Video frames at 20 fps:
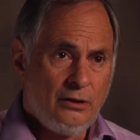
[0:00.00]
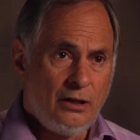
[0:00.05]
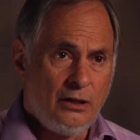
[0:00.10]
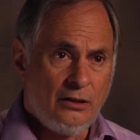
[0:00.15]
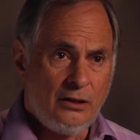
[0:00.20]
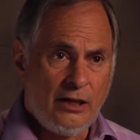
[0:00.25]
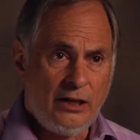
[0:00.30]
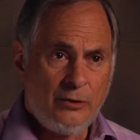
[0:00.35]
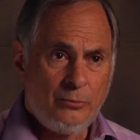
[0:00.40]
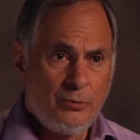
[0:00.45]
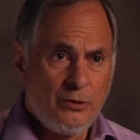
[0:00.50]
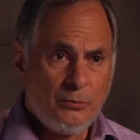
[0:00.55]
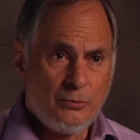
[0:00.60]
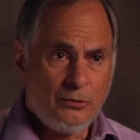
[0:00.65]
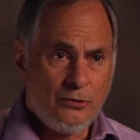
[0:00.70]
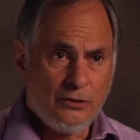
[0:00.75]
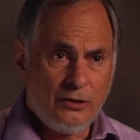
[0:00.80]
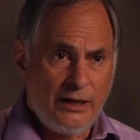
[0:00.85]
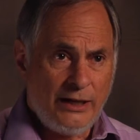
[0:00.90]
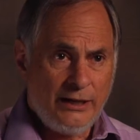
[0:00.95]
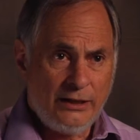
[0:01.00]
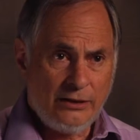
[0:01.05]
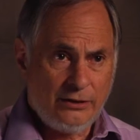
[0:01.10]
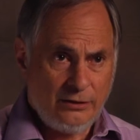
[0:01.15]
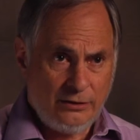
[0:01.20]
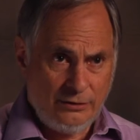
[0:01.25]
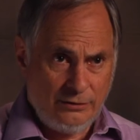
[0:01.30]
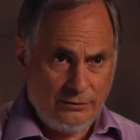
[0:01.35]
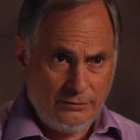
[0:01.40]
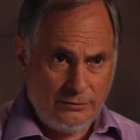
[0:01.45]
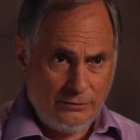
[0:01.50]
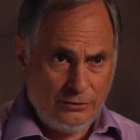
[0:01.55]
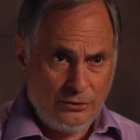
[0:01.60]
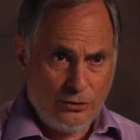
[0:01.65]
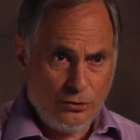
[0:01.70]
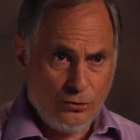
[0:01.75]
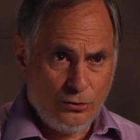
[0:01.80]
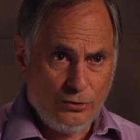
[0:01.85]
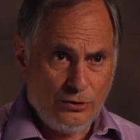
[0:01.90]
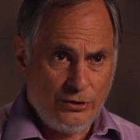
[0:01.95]
a lot of people like to
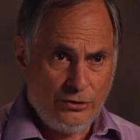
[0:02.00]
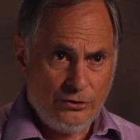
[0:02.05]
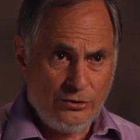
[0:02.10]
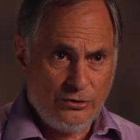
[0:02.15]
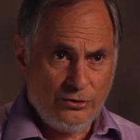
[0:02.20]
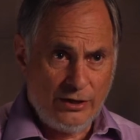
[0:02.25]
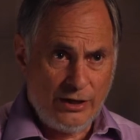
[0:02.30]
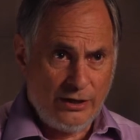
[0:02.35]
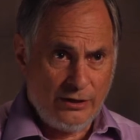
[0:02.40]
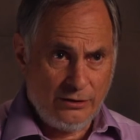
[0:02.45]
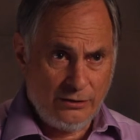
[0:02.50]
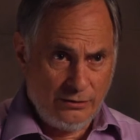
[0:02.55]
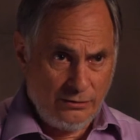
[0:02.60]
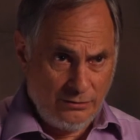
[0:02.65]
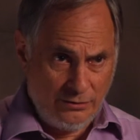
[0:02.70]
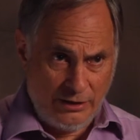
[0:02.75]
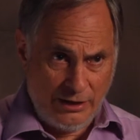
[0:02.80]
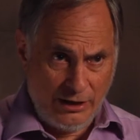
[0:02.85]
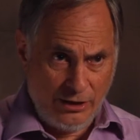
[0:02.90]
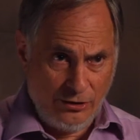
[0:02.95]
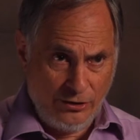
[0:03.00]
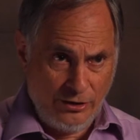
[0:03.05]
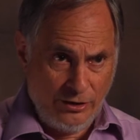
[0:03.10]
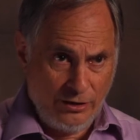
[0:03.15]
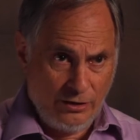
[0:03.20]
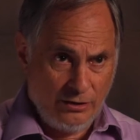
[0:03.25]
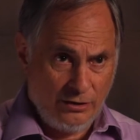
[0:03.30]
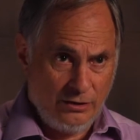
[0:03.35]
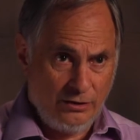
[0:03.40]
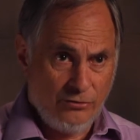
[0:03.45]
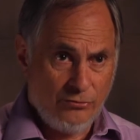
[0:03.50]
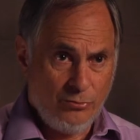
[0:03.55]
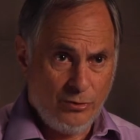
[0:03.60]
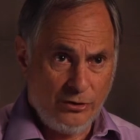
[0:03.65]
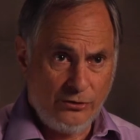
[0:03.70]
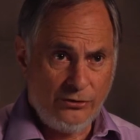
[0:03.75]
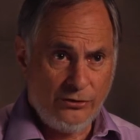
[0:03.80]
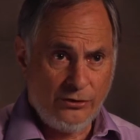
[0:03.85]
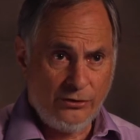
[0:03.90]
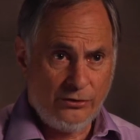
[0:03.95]
go into that area of
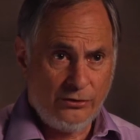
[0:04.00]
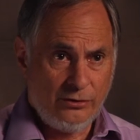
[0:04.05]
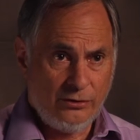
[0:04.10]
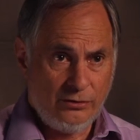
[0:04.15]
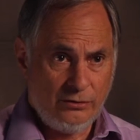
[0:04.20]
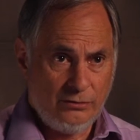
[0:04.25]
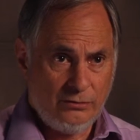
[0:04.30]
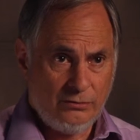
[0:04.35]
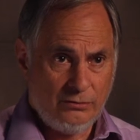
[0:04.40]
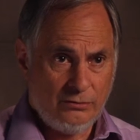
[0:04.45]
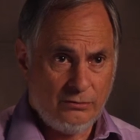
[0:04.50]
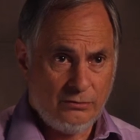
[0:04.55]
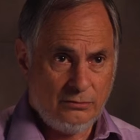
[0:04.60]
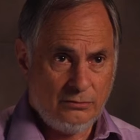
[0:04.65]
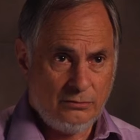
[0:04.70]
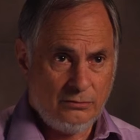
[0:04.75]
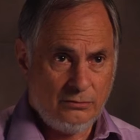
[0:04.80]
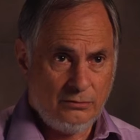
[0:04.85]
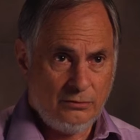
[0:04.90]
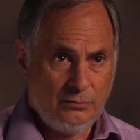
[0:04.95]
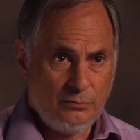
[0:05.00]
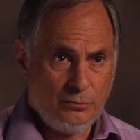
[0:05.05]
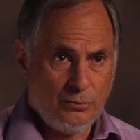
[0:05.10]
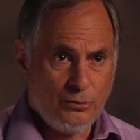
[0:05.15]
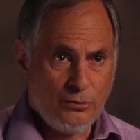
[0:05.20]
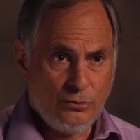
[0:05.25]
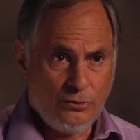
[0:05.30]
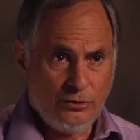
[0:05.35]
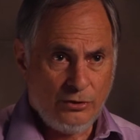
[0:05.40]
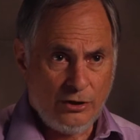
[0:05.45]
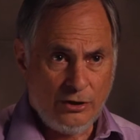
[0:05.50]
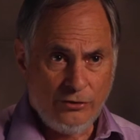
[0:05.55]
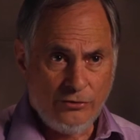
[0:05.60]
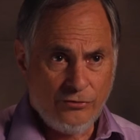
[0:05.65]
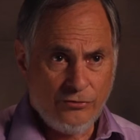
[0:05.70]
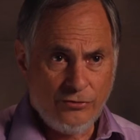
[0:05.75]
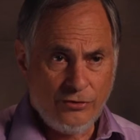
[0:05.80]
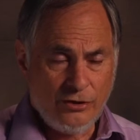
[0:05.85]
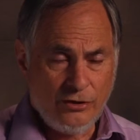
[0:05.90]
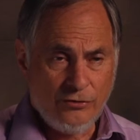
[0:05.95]
business,
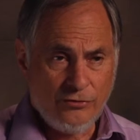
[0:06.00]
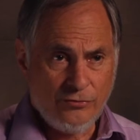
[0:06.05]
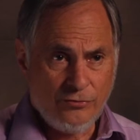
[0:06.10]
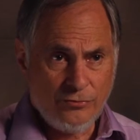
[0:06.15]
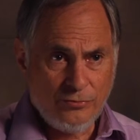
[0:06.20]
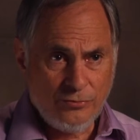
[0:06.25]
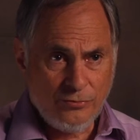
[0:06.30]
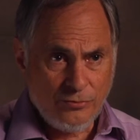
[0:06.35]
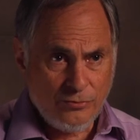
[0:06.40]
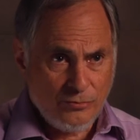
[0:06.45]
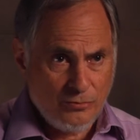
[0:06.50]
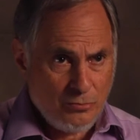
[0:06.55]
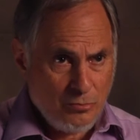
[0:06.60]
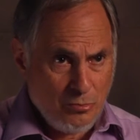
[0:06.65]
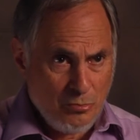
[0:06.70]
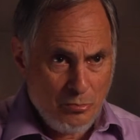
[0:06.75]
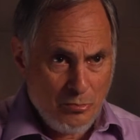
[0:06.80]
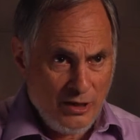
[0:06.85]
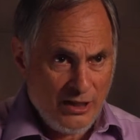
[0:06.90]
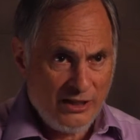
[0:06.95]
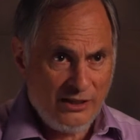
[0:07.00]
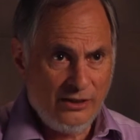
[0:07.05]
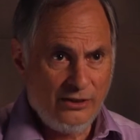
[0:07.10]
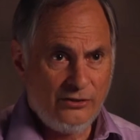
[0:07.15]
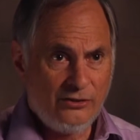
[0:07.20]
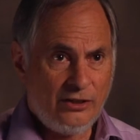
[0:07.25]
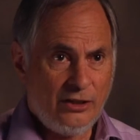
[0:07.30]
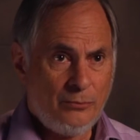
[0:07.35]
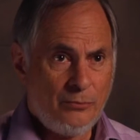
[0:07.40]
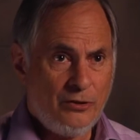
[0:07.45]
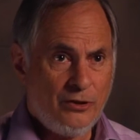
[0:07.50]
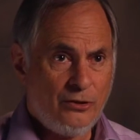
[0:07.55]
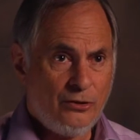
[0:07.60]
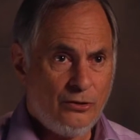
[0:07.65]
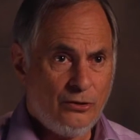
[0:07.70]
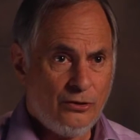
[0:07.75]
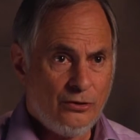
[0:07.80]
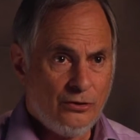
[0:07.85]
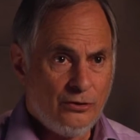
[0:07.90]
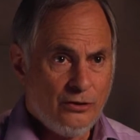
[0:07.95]
of, of making something
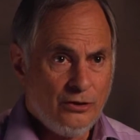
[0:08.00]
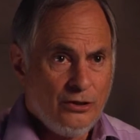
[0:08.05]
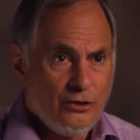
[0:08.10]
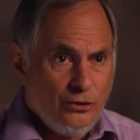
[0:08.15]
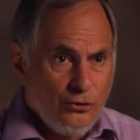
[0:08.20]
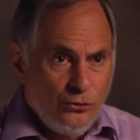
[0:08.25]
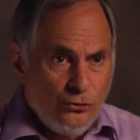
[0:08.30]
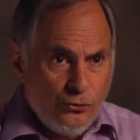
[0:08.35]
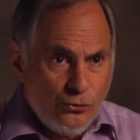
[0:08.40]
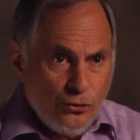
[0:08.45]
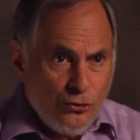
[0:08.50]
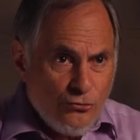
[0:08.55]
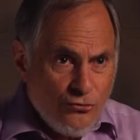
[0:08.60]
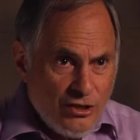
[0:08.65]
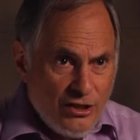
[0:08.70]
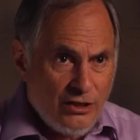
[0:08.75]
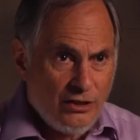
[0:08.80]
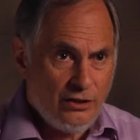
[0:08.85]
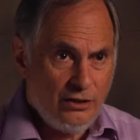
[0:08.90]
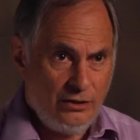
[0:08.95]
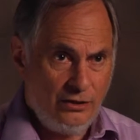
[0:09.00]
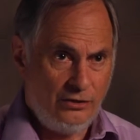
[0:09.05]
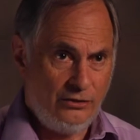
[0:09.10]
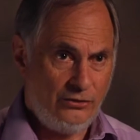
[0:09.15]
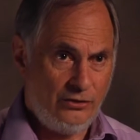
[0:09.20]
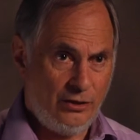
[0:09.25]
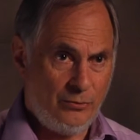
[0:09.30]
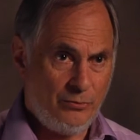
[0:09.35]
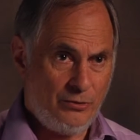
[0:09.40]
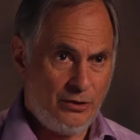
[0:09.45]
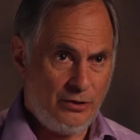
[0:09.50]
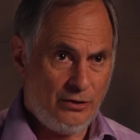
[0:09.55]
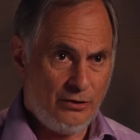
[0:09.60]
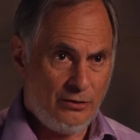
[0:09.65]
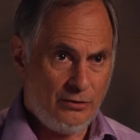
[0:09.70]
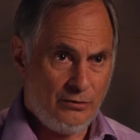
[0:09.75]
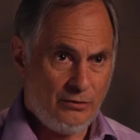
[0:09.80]
or serving something.